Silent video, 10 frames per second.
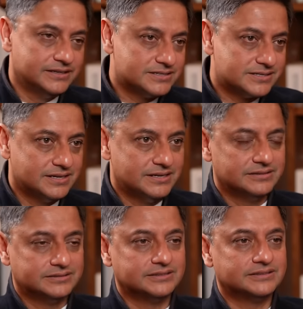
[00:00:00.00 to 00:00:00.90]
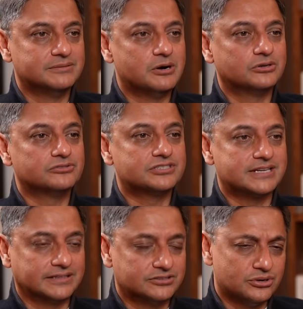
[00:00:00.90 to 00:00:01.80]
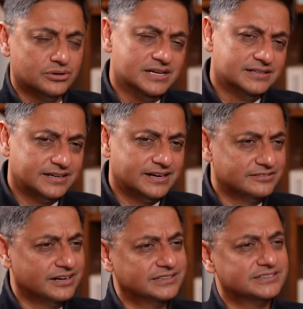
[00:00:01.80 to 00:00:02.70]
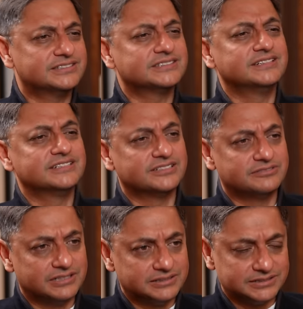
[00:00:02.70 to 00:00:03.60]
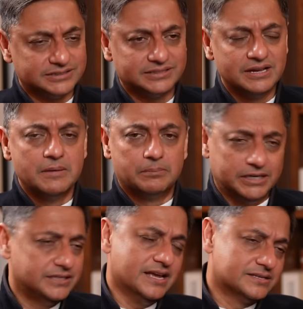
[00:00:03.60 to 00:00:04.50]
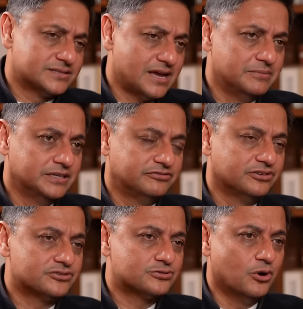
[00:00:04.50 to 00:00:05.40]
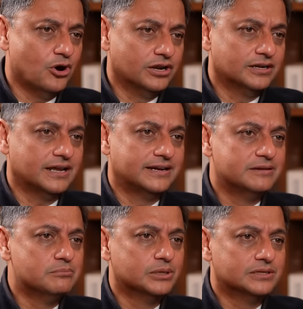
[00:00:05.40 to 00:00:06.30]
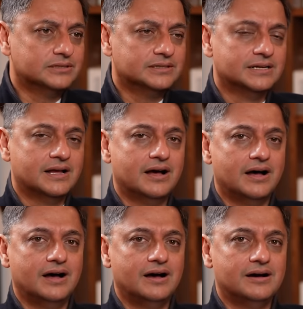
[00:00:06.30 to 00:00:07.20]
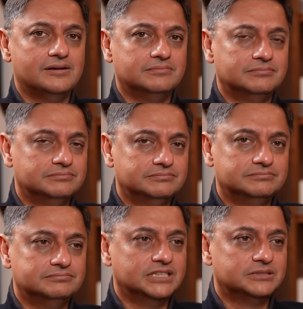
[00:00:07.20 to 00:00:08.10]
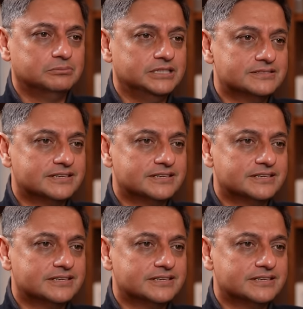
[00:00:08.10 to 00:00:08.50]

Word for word: us a certain amount of strength. So there are advantages and disadvantages. But yes, I mean, if you're small and nimble, um, it means